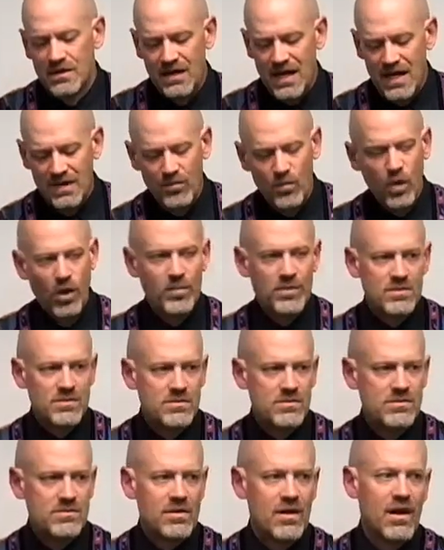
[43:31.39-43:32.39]
No, the
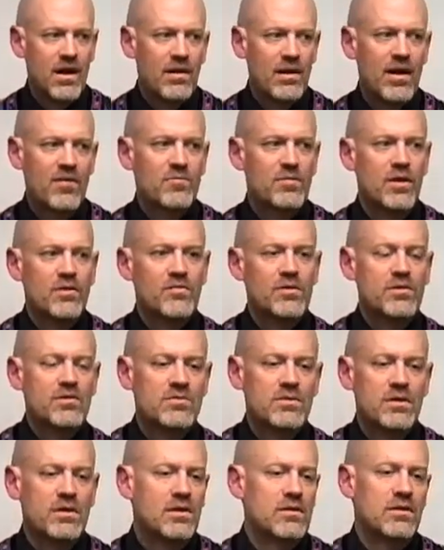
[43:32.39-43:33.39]
Mormons uh, have, have,
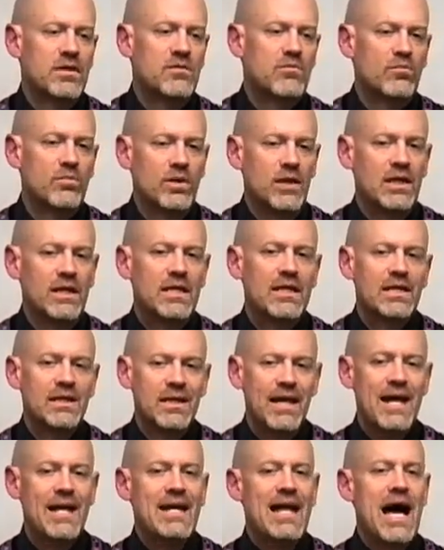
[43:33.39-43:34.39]
used it. it. It really
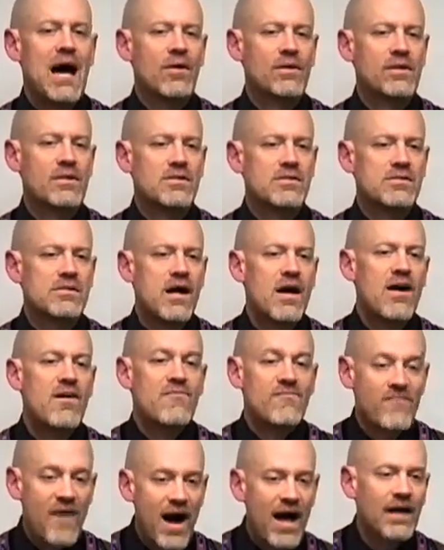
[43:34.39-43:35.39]
laid out his
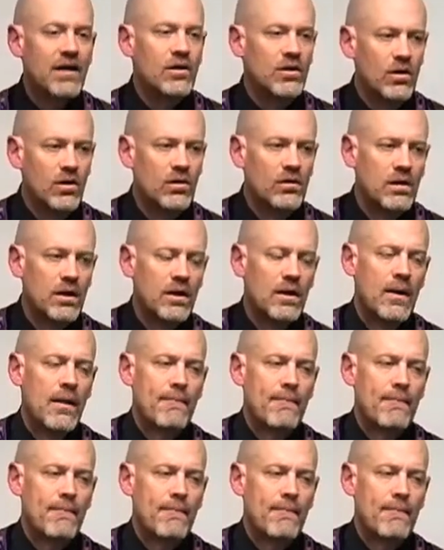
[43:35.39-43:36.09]
final,